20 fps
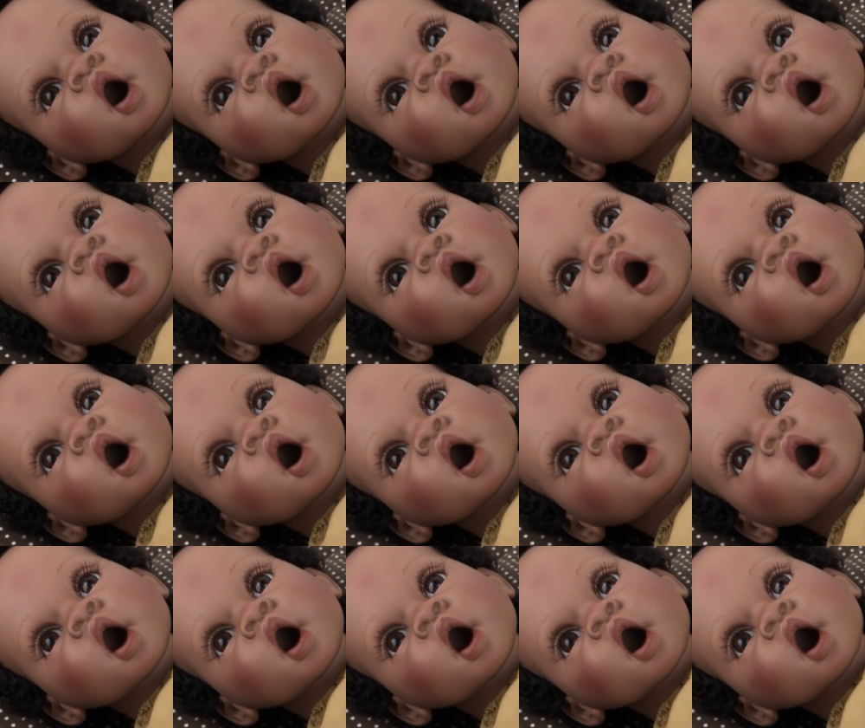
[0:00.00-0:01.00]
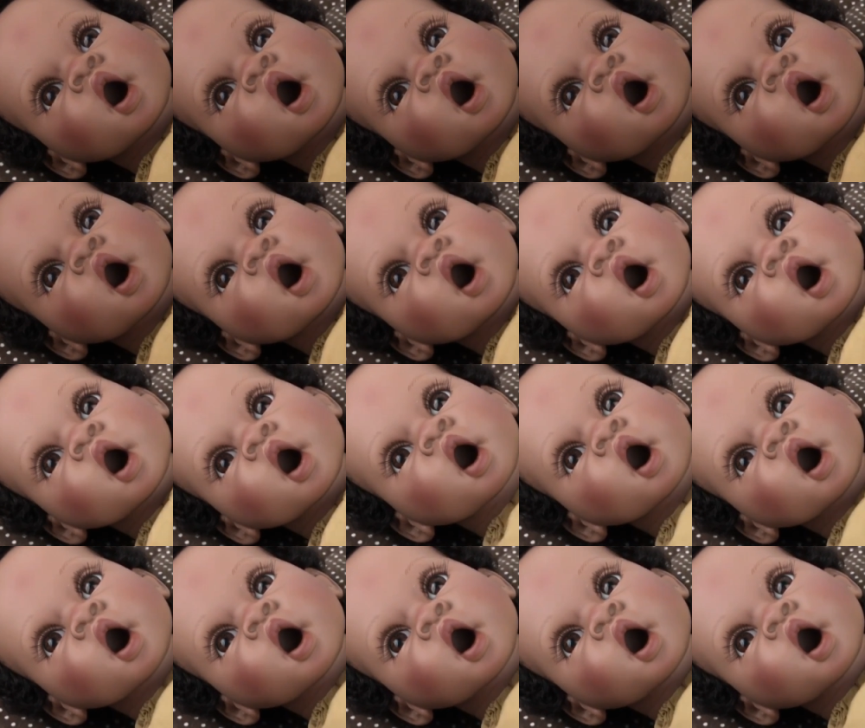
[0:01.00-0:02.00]

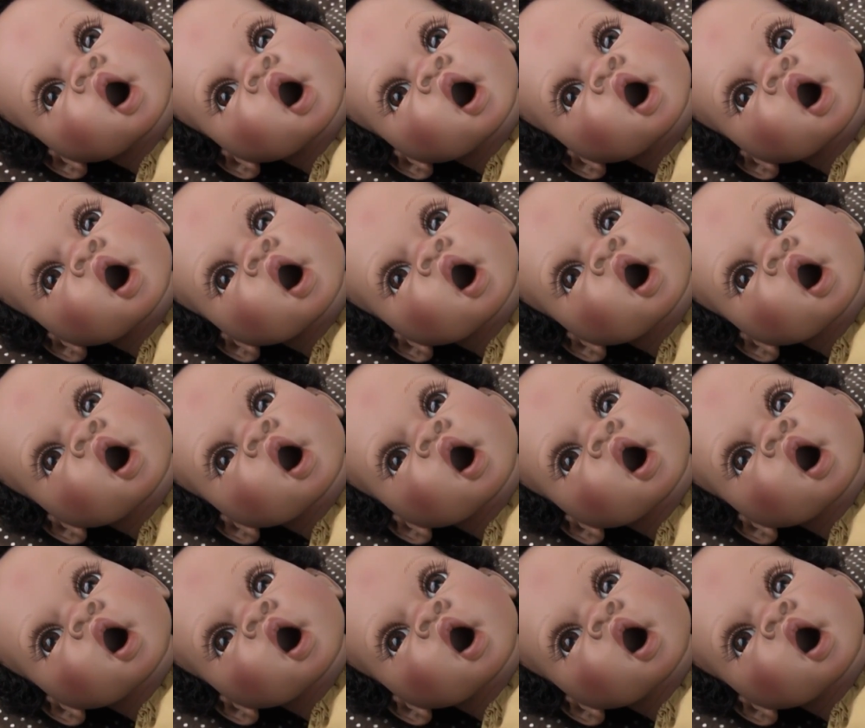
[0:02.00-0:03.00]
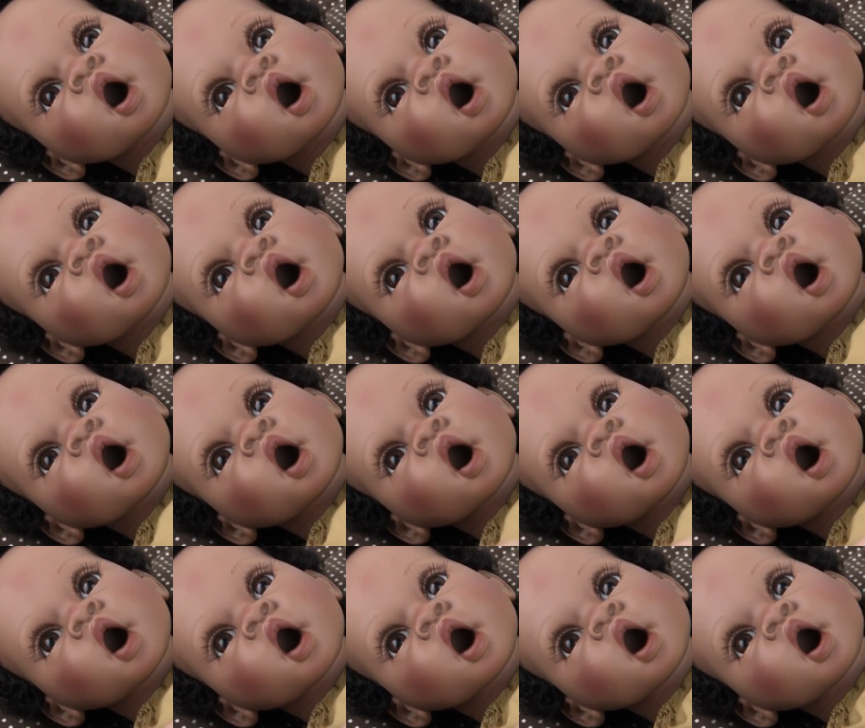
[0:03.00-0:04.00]
[no speech]